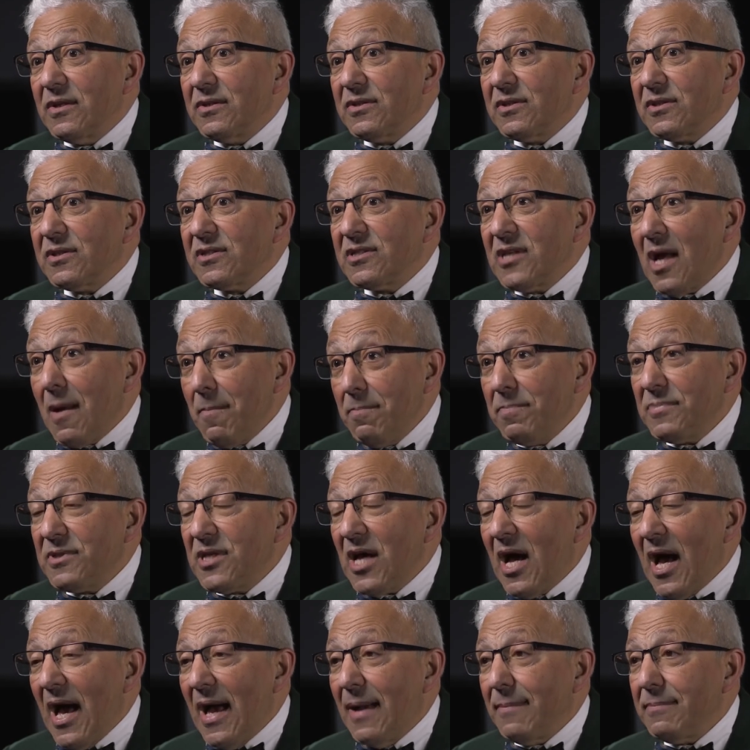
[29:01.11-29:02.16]

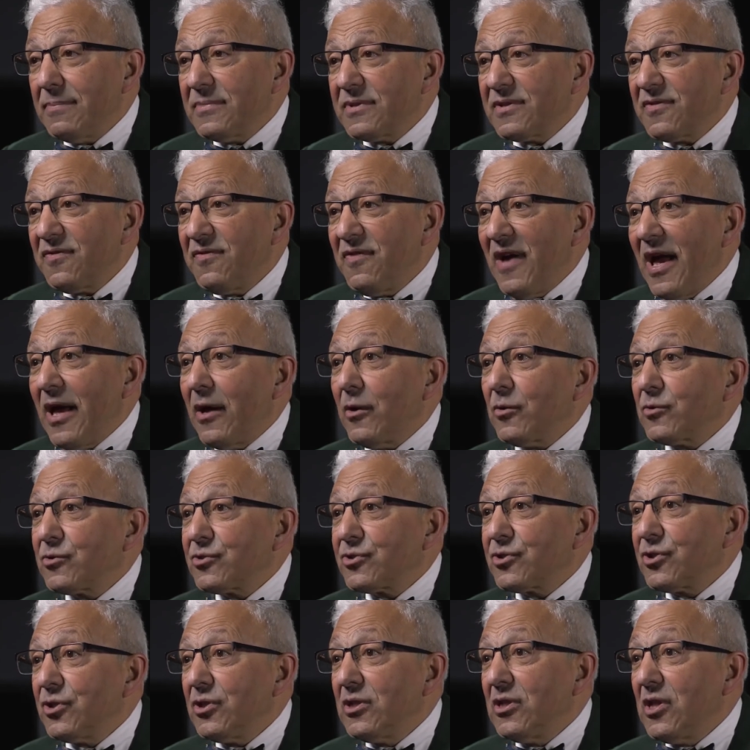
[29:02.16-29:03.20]
sometimes fail
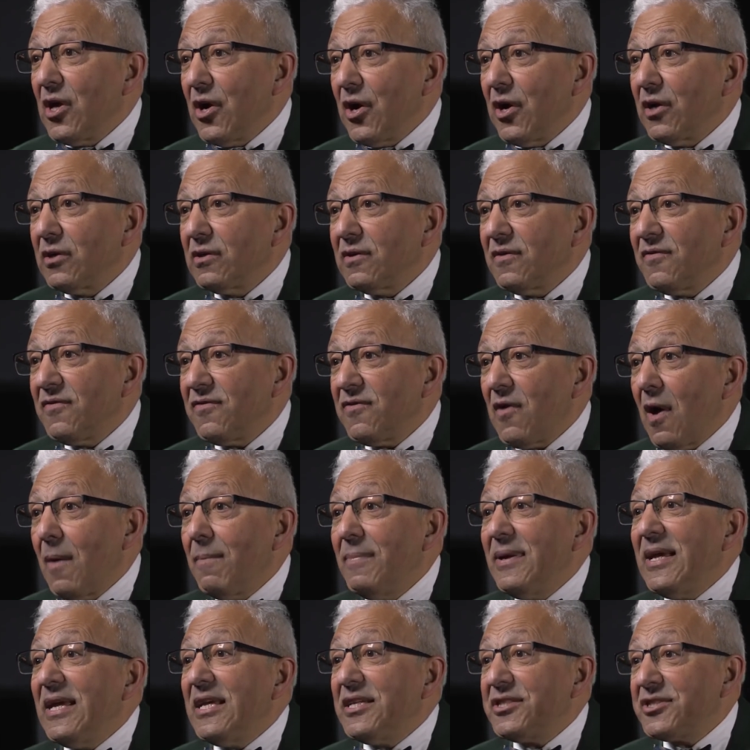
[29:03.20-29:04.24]
to learn from
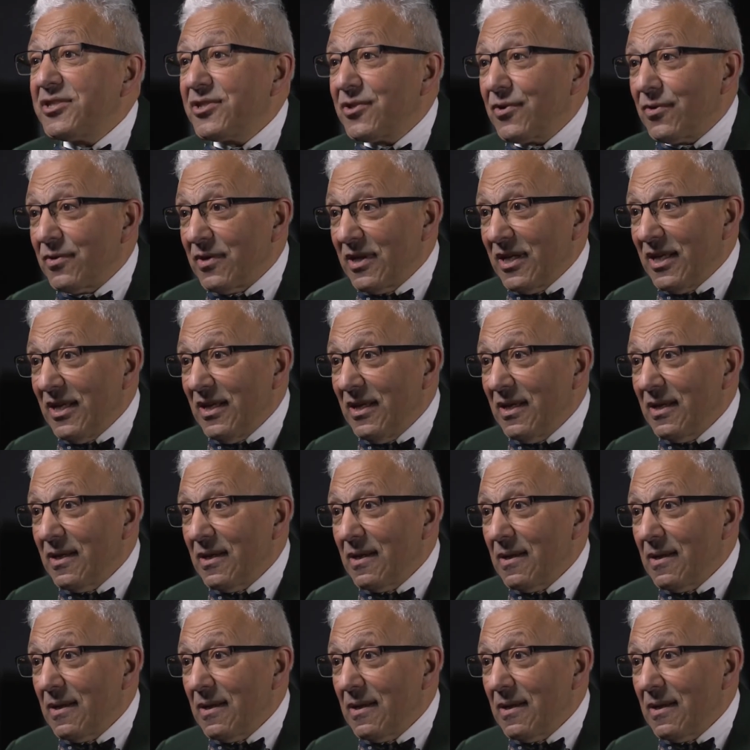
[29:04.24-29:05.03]
history,